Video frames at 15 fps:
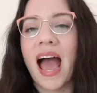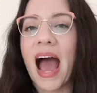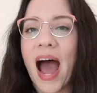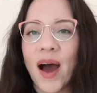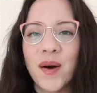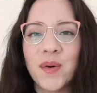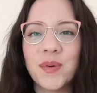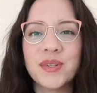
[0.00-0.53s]

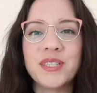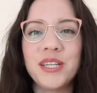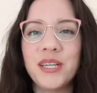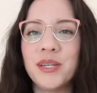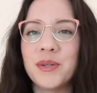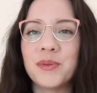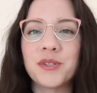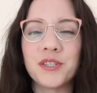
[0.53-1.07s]
How do
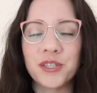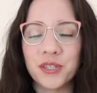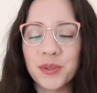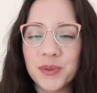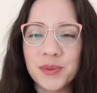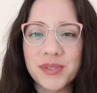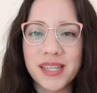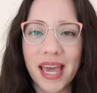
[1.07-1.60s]
you
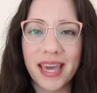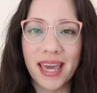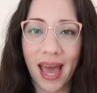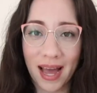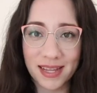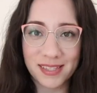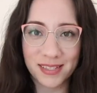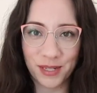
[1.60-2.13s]
choose a
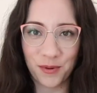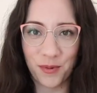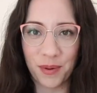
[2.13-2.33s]
casting